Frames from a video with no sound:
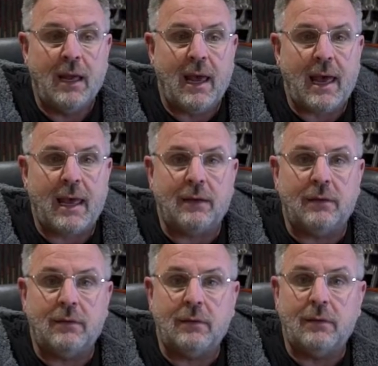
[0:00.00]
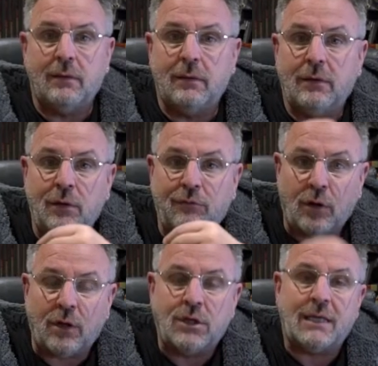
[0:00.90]
and you've got
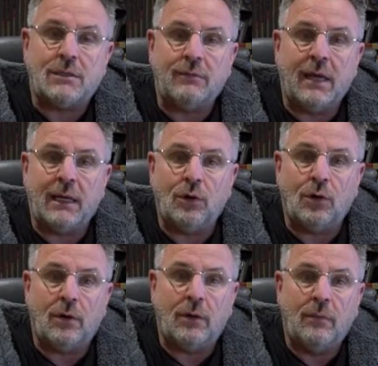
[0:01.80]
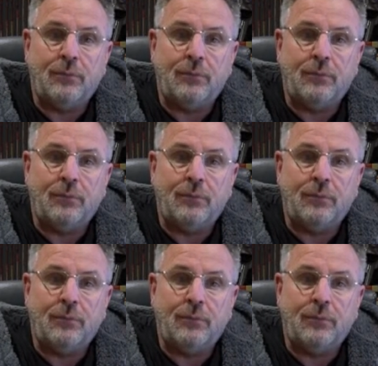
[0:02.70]
a chance of getting your